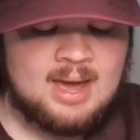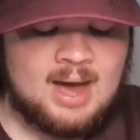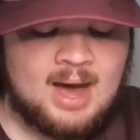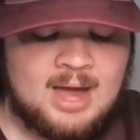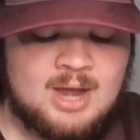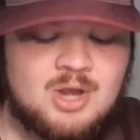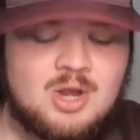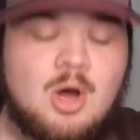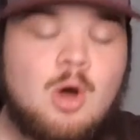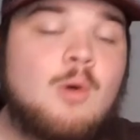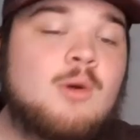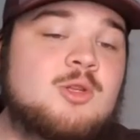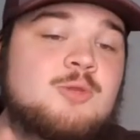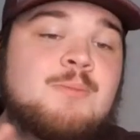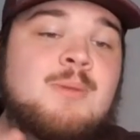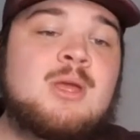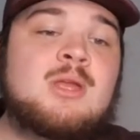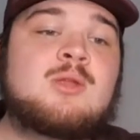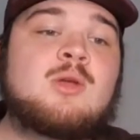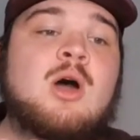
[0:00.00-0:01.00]
I know it's
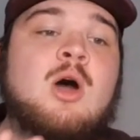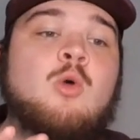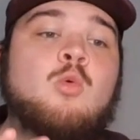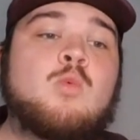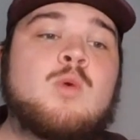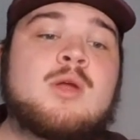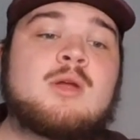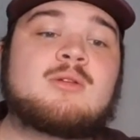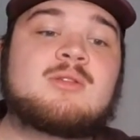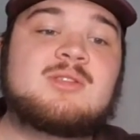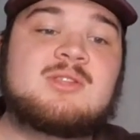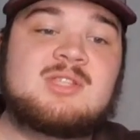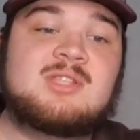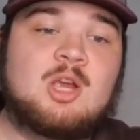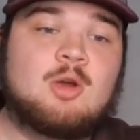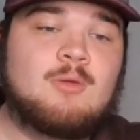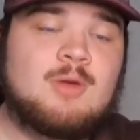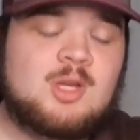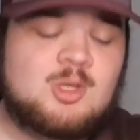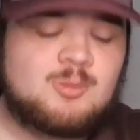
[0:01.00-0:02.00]
been a weird
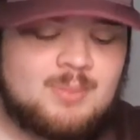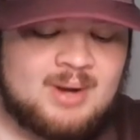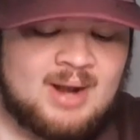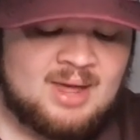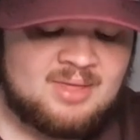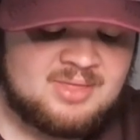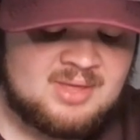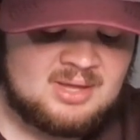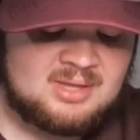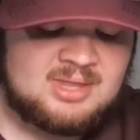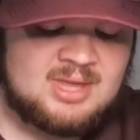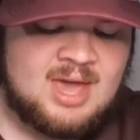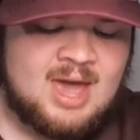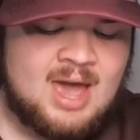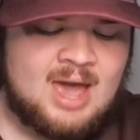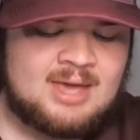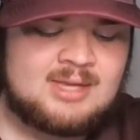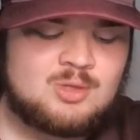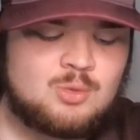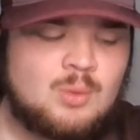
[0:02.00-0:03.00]
series, but I think the
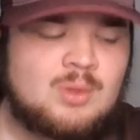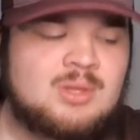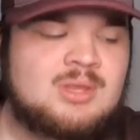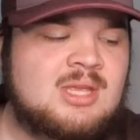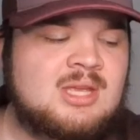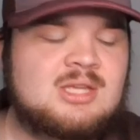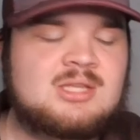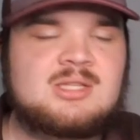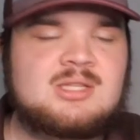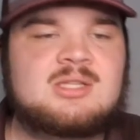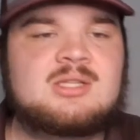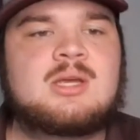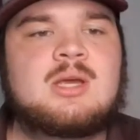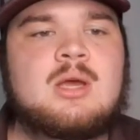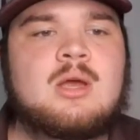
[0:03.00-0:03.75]
Aggies win this